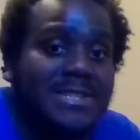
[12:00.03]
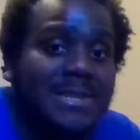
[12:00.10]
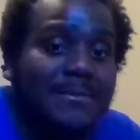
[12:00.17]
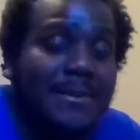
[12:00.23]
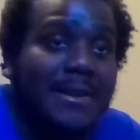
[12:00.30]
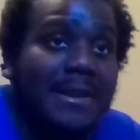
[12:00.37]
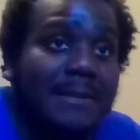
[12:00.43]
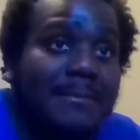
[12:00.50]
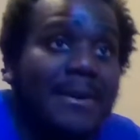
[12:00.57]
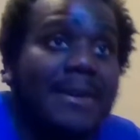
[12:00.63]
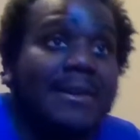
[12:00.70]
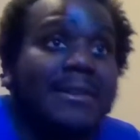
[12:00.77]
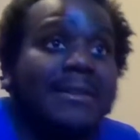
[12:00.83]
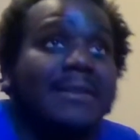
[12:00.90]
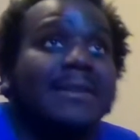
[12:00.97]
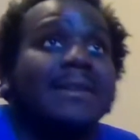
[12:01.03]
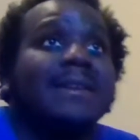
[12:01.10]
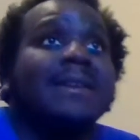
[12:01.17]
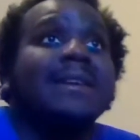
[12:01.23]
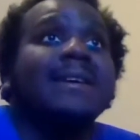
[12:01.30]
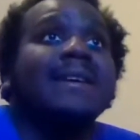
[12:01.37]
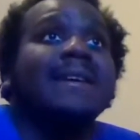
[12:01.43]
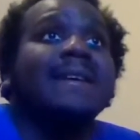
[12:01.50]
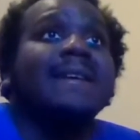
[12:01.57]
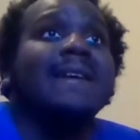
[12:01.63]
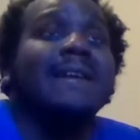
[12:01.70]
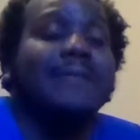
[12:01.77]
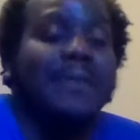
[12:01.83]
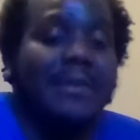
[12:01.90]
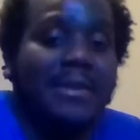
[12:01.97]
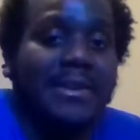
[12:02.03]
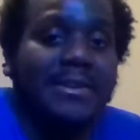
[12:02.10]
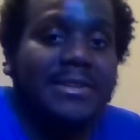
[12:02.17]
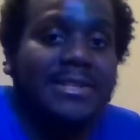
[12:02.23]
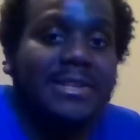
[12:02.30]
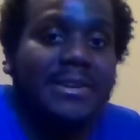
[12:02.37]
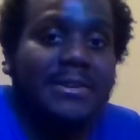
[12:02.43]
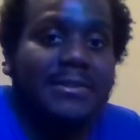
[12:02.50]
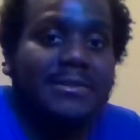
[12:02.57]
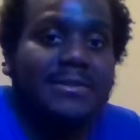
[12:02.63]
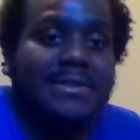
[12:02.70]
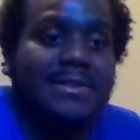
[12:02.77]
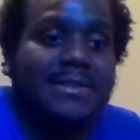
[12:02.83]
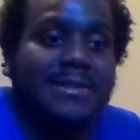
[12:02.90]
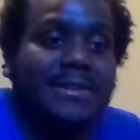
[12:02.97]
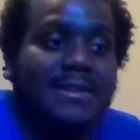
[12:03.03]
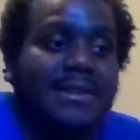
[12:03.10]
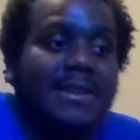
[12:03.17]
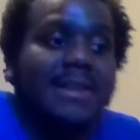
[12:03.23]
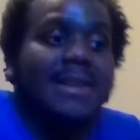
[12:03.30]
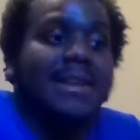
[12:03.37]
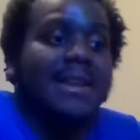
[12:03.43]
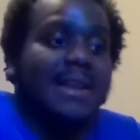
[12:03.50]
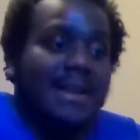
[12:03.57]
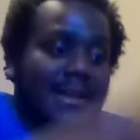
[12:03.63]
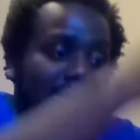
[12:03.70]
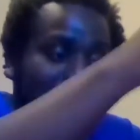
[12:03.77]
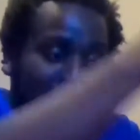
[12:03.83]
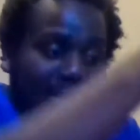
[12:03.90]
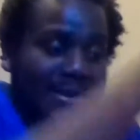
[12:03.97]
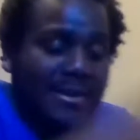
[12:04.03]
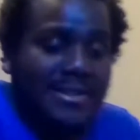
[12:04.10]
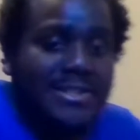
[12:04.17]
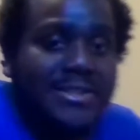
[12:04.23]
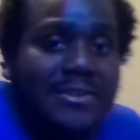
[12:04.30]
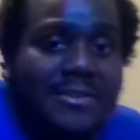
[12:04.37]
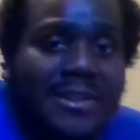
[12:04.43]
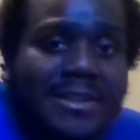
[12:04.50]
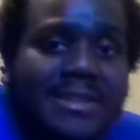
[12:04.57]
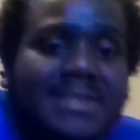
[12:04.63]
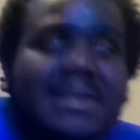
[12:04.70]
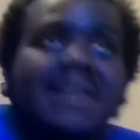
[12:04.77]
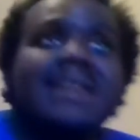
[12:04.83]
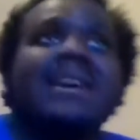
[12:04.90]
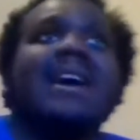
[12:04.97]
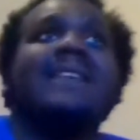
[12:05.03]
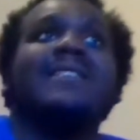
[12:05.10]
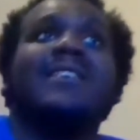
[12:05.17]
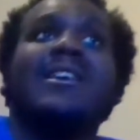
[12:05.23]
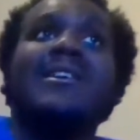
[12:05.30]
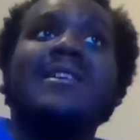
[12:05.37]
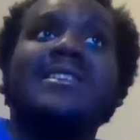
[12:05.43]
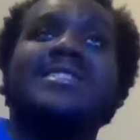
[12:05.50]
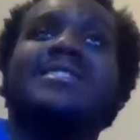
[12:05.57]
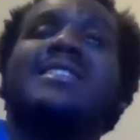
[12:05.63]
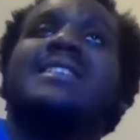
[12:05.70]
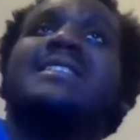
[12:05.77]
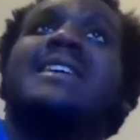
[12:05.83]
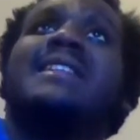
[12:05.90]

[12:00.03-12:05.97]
in a puddle and ruining your shoes. The current shoe that did that